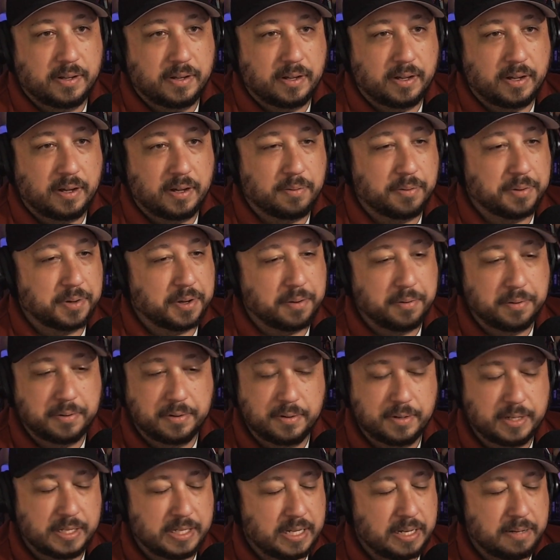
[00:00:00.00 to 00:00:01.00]
I won't go
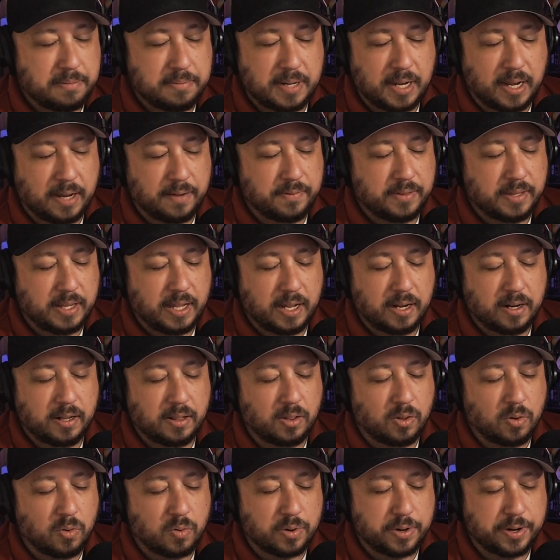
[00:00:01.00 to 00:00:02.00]
into a deep dive in that.
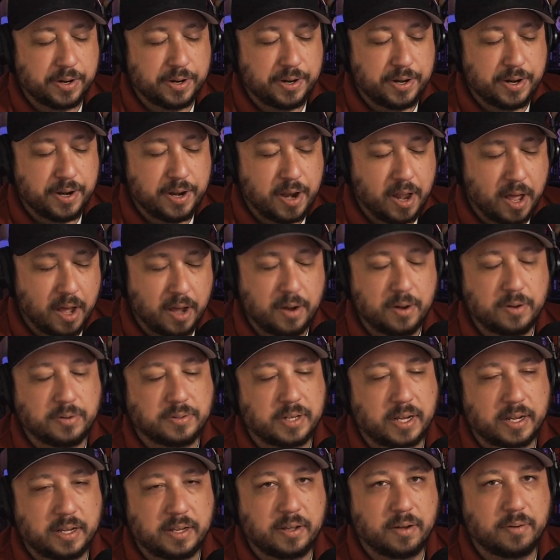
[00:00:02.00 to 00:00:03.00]
Lord knows
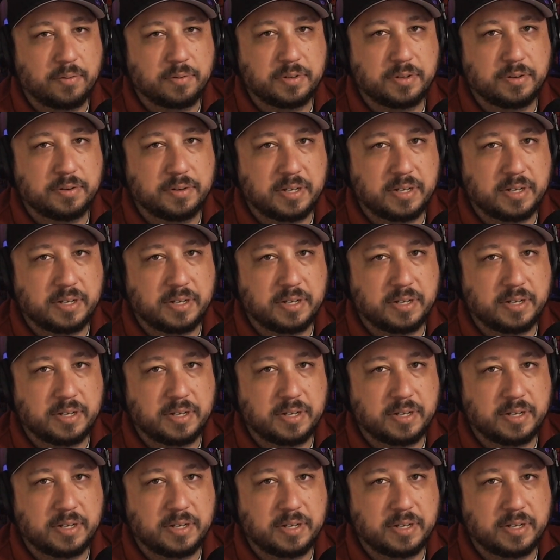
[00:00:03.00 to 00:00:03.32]
I can go into a